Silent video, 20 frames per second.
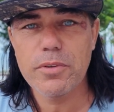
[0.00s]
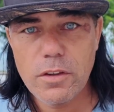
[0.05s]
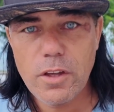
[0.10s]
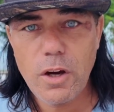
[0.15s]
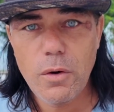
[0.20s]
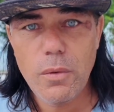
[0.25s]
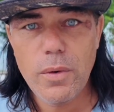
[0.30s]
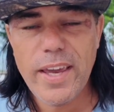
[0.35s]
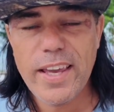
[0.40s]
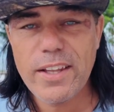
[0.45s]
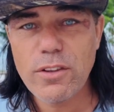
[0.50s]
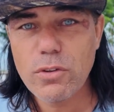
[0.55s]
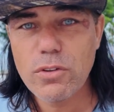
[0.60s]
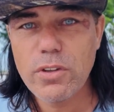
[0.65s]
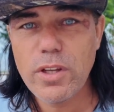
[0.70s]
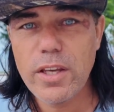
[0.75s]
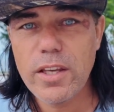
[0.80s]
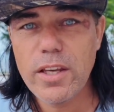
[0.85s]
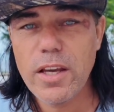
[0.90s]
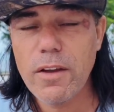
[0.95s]
Now again
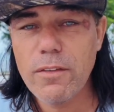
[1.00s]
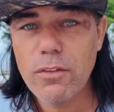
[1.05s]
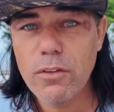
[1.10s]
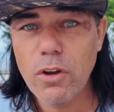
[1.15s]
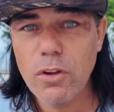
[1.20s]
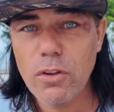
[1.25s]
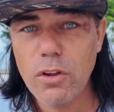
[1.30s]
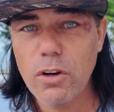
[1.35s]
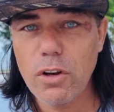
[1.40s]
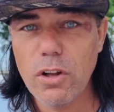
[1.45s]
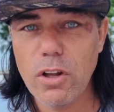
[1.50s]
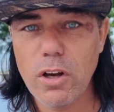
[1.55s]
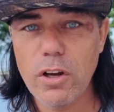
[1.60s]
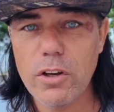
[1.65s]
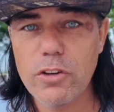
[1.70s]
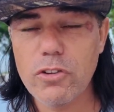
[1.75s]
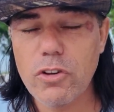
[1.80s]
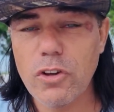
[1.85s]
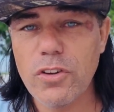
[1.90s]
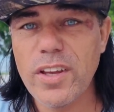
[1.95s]
today, another
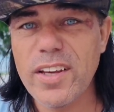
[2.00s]
launch on